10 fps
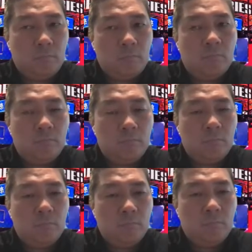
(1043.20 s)

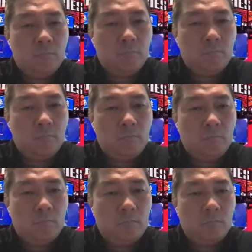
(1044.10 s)

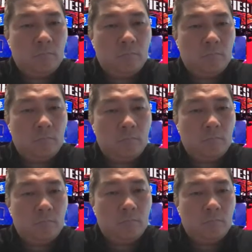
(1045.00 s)

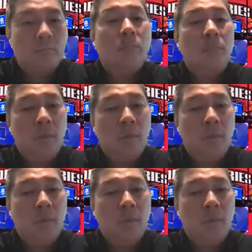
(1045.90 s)
This person isn't speaking.